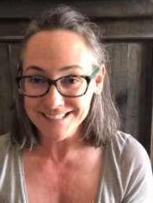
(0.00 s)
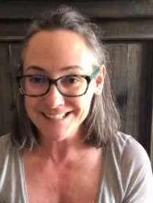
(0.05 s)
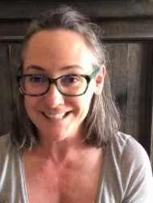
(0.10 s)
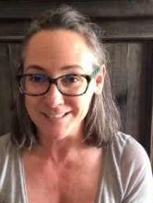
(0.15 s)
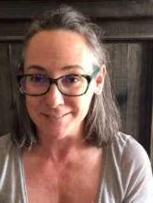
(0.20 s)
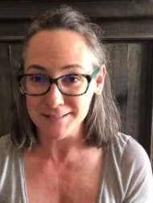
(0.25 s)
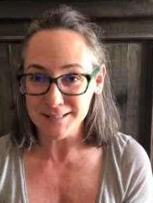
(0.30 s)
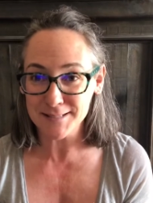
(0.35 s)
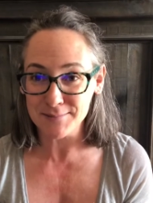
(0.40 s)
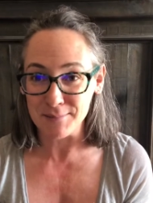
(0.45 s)
so
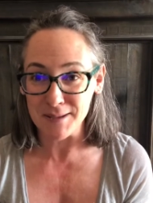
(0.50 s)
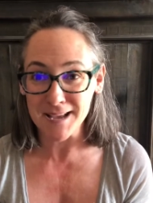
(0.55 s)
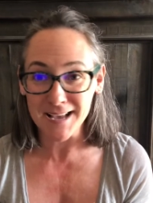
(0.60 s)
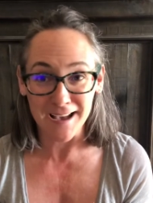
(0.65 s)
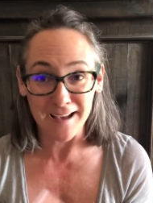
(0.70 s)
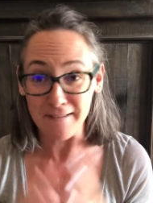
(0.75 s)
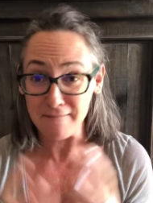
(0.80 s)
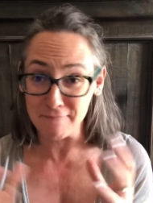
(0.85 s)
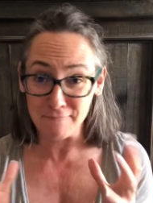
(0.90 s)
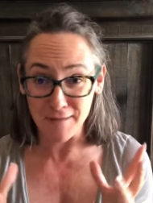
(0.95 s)
to speak.
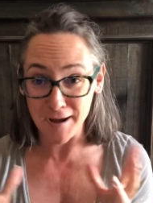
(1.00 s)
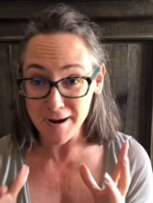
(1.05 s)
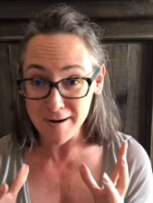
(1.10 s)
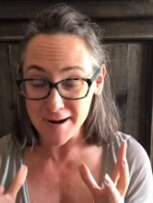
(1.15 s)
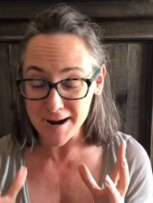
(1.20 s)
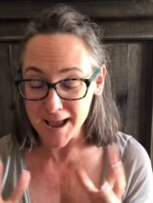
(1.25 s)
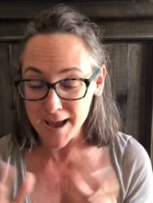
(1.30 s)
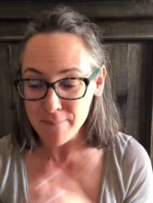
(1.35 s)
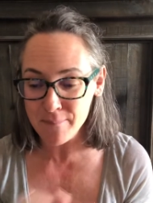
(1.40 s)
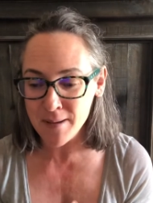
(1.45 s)
I fire
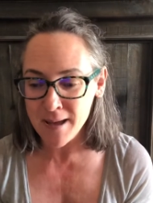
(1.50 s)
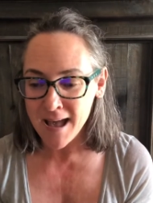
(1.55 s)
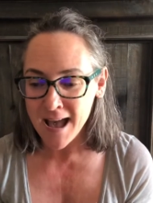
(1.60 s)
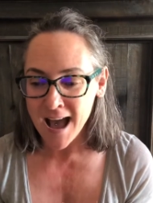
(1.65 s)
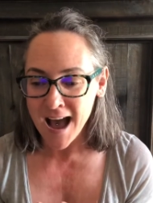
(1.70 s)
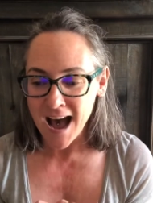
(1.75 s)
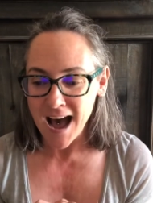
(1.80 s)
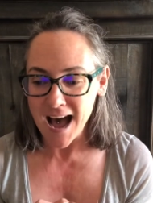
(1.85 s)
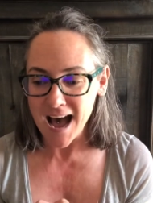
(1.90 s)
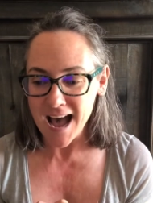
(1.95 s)
it up.
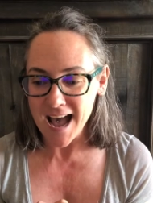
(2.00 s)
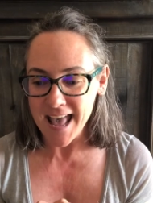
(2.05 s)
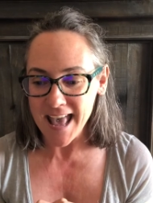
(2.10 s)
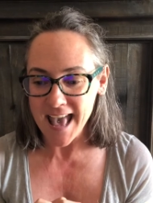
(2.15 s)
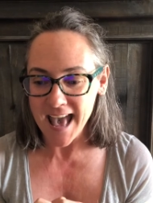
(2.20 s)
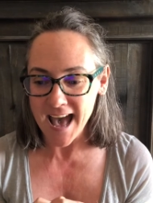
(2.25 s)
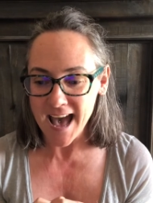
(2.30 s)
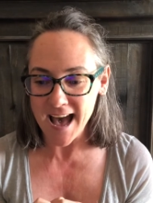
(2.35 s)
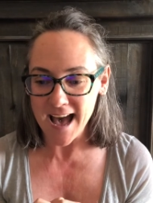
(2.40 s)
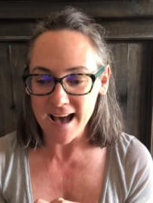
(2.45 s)
I
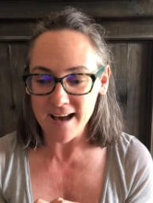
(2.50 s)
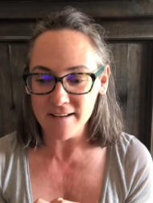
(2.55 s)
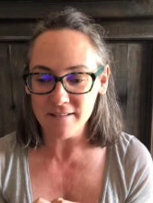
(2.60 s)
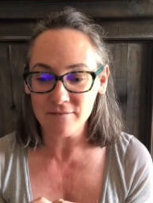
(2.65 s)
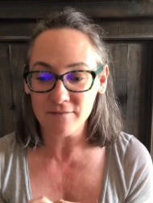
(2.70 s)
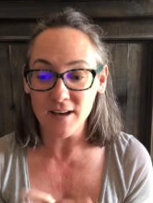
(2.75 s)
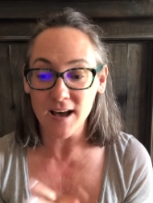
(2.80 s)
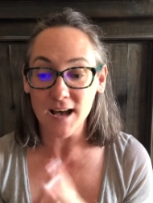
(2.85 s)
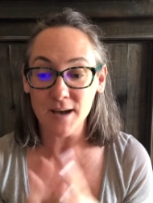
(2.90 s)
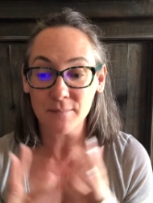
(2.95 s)

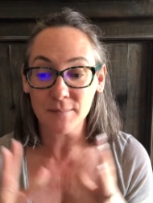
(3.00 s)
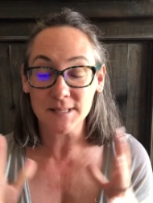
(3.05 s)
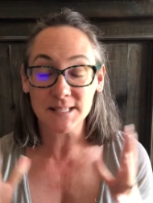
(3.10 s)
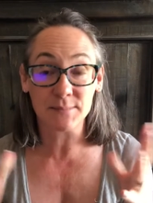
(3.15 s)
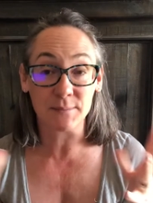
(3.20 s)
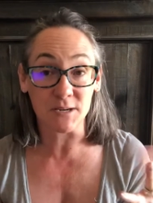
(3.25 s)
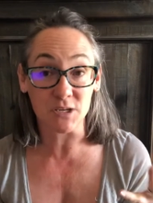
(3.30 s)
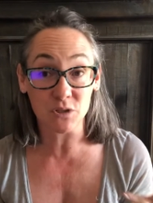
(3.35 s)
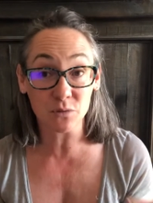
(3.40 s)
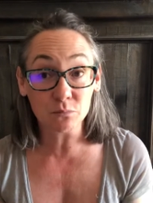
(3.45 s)
have um, a
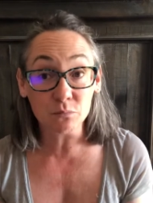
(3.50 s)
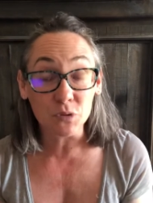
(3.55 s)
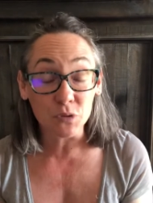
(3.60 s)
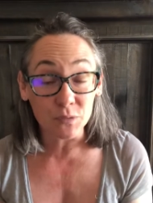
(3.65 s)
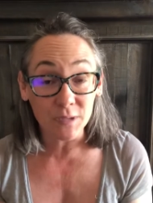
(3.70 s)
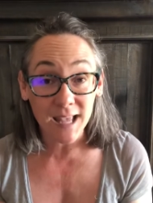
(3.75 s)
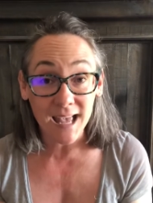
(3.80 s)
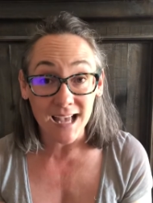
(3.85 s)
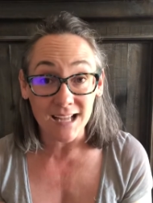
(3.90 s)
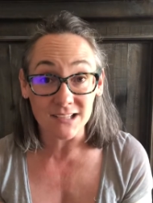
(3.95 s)
special moon
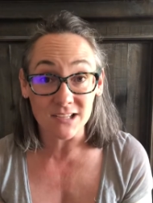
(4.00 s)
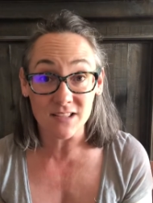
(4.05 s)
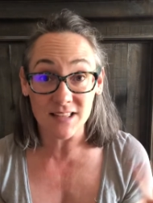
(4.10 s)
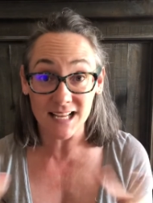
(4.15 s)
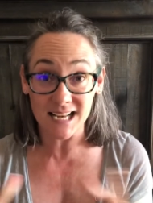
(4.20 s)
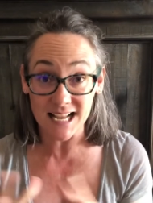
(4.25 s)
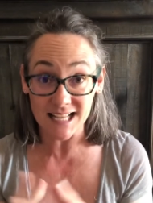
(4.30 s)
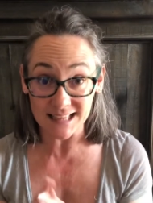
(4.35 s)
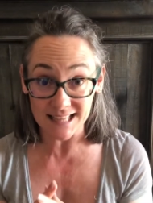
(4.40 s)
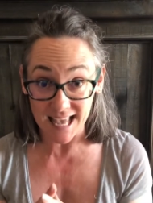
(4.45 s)
candle that
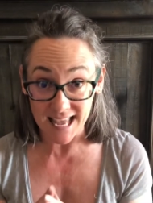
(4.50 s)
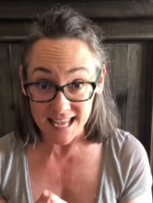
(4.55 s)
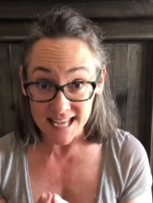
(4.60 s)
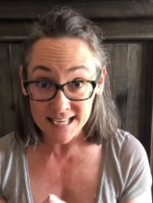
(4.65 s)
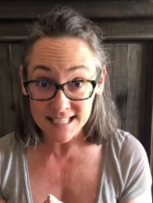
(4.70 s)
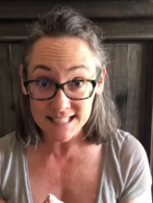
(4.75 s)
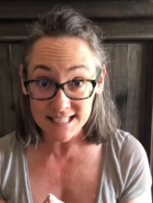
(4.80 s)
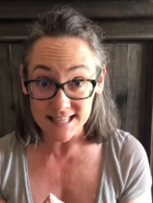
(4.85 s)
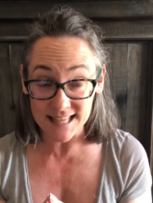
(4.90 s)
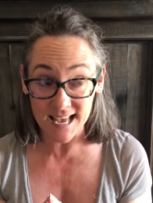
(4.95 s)
I
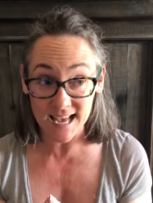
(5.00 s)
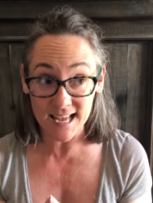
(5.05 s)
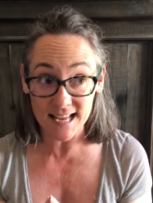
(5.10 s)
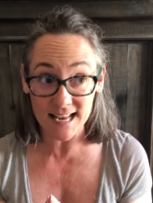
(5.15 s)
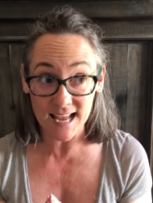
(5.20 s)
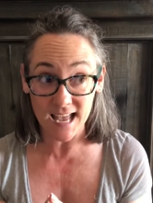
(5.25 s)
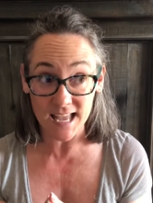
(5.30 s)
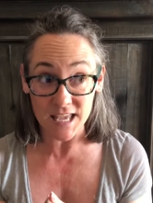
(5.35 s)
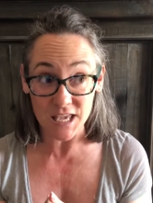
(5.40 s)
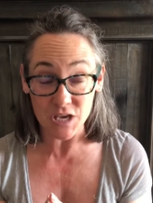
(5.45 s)
light that
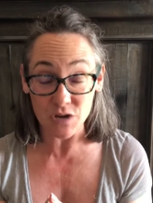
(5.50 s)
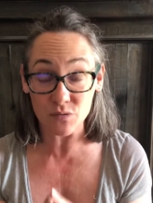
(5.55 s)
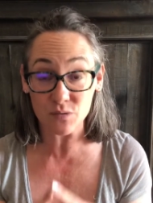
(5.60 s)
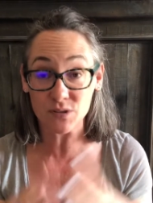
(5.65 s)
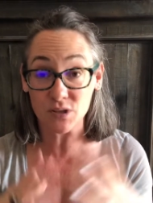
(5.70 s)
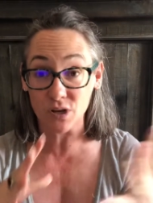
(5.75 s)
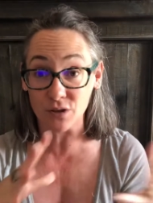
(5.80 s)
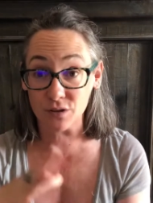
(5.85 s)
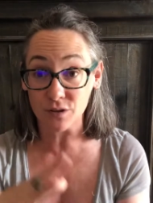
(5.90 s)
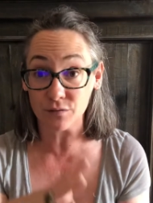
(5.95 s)
I use
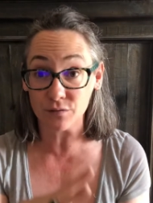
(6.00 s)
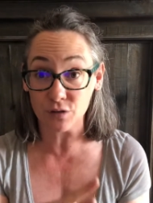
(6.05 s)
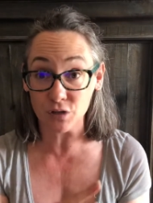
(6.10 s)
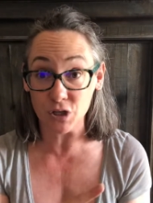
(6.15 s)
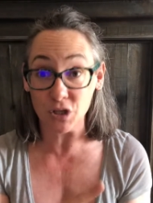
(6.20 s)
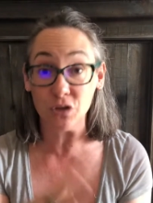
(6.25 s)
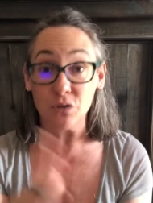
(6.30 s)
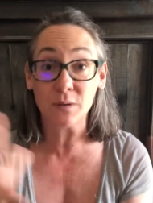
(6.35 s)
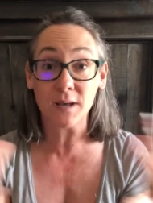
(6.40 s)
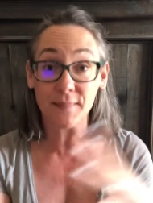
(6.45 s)
on the
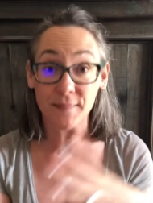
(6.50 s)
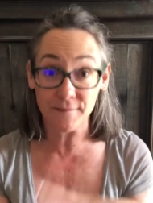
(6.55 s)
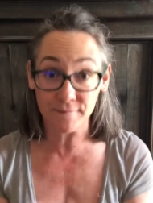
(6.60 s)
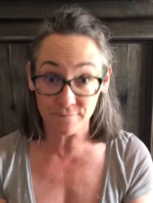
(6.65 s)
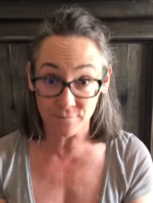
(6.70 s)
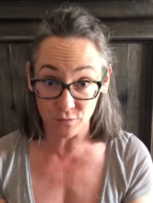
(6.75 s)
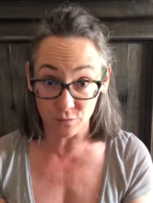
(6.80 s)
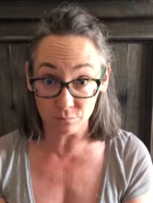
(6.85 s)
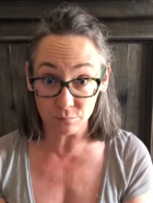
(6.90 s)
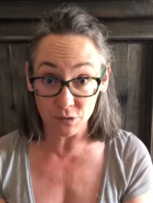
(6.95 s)
new and the
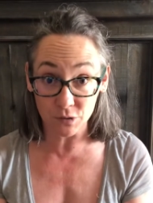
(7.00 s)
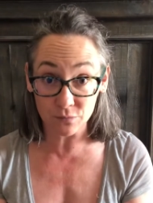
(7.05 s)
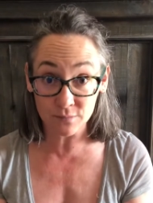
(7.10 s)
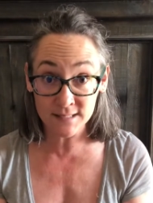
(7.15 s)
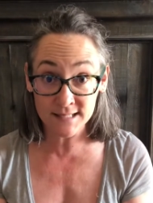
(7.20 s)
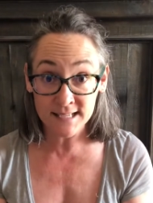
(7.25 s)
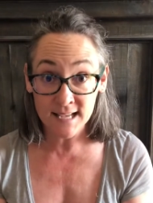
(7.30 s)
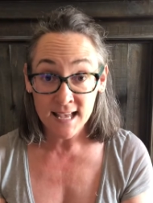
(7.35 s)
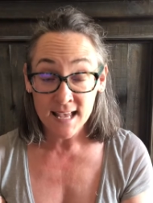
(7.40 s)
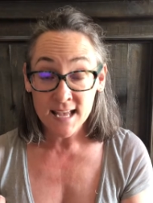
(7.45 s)
full
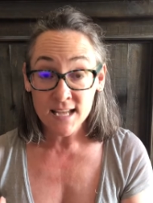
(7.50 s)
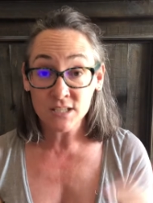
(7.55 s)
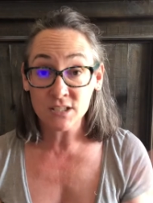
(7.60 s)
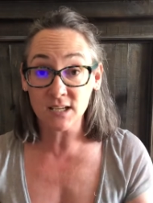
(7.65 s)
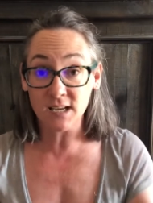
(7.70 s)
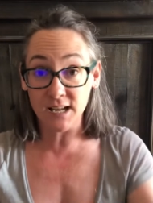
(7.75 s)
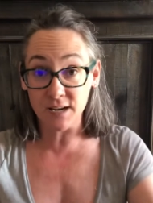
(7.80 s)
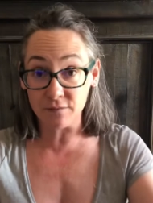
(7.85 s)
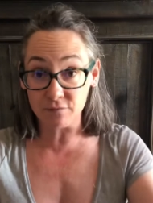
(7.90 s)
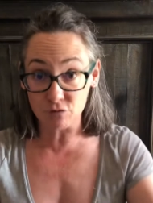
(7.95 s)
moons to
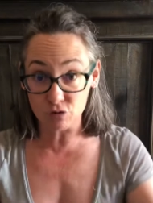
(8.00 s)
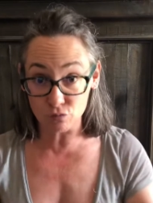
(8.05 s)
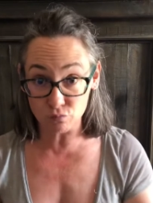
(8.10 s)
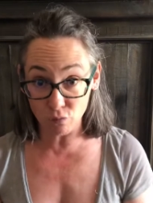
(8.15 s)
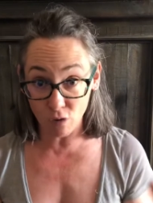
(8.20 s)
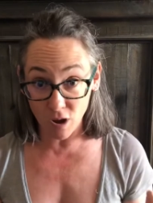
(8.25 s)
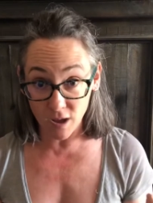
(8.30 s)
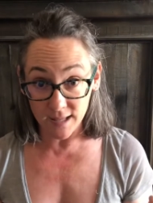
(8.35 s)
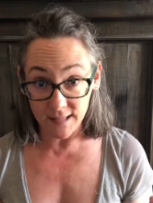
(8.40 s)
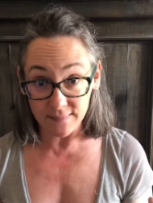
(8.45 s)
kind of
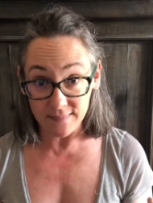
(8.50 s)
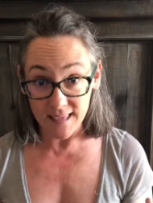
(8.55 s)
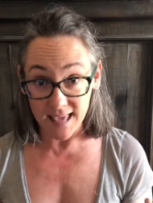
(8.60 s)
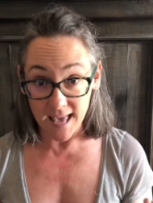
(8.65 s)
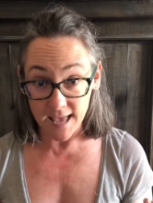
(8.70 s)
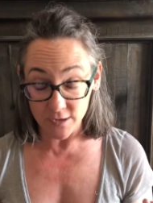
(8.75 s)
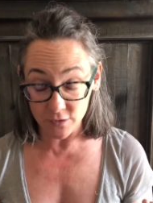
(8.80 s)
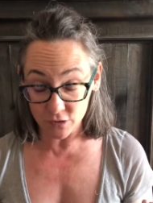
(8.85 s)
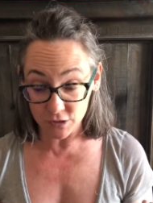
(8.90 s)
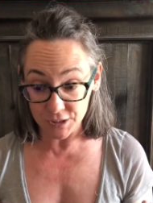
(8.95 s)
draw in the
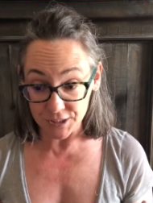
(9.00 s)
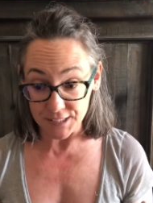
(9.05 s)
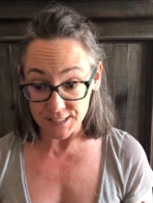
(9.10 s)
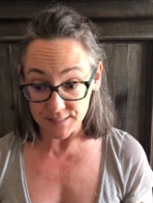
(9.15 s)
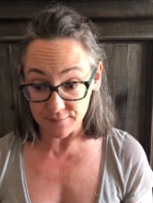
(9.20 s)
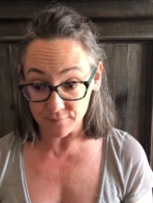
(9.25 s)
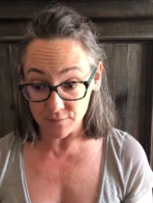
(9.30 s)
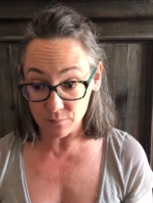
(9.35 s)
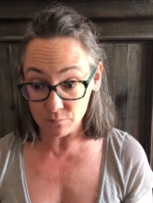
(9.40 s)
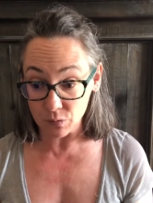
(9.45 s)
energies
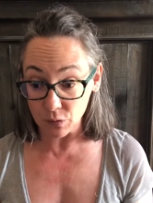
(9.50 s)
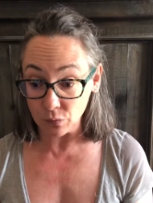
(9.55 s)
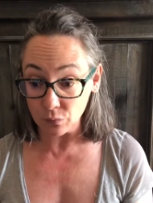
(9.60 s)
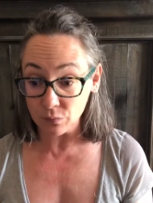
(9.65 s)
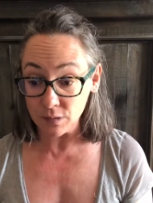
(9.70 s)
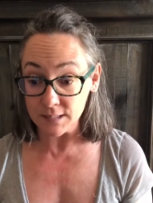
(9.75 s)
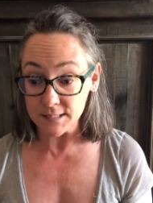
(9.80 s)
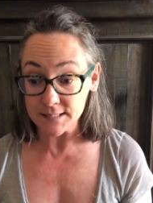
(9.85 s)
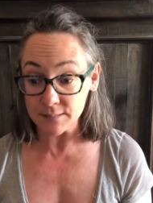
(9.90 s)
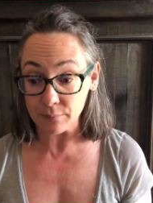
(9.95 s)
of the moon
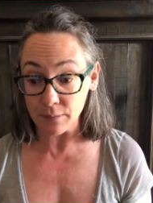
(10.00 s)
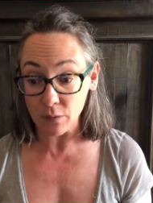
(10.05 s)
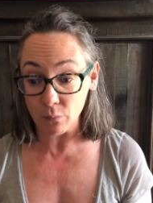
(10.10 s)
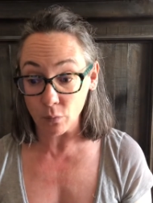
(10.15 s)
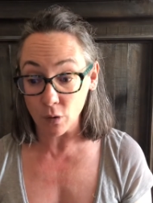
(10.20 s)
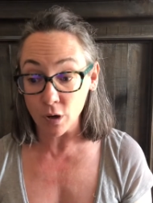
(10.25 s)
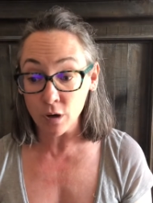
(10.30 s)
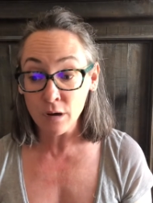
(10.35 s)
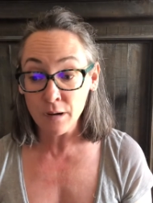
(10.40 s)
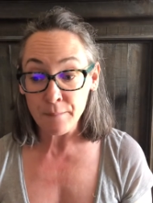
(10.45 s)
into my
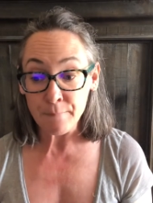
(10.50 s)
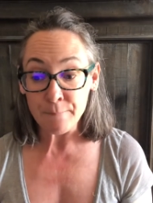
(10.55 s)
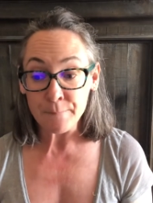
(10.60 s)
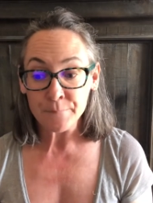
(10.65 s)
work.